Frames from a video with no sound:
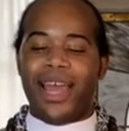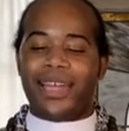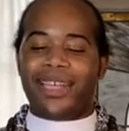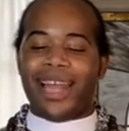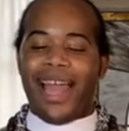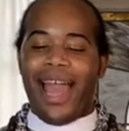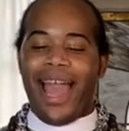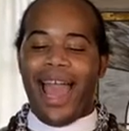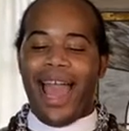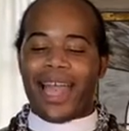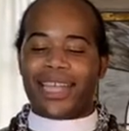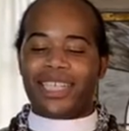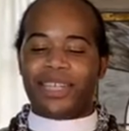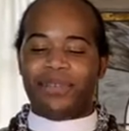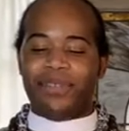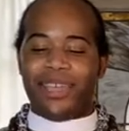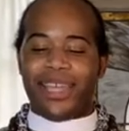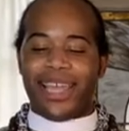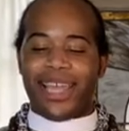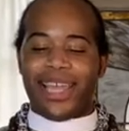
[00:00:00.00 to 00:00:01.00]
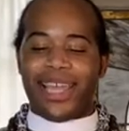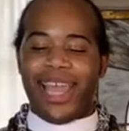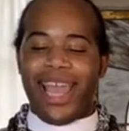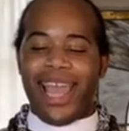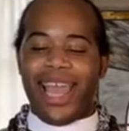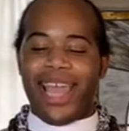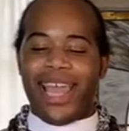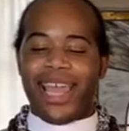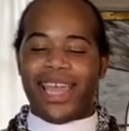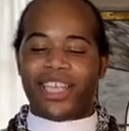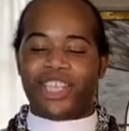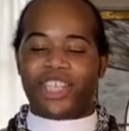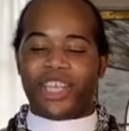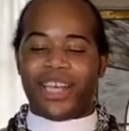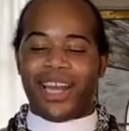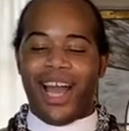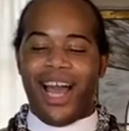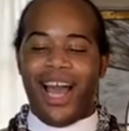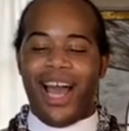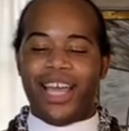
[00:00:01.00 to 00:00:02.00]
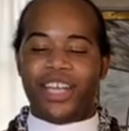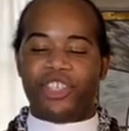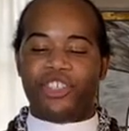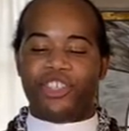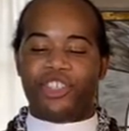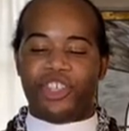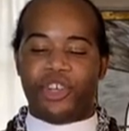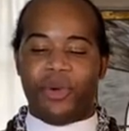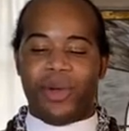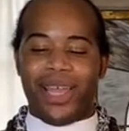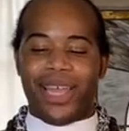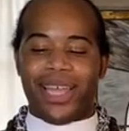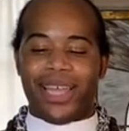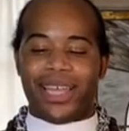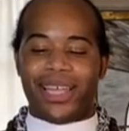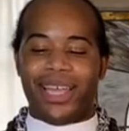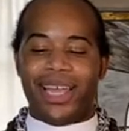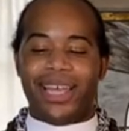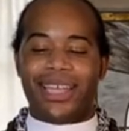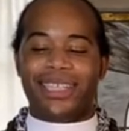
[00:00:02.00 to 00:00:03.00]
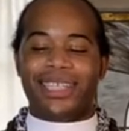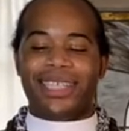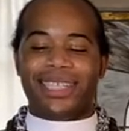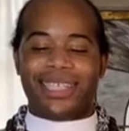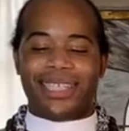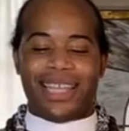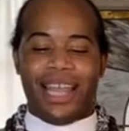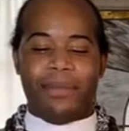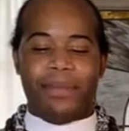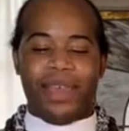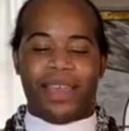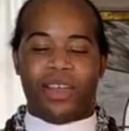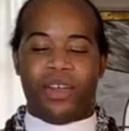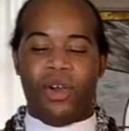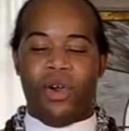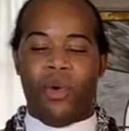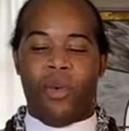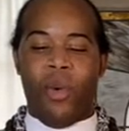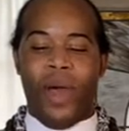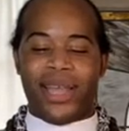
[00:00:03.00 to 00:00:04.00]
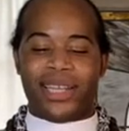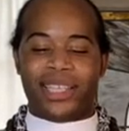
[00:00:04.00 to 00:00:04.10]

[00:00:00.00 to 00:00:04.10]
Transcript: to actively engage in undoing systemic white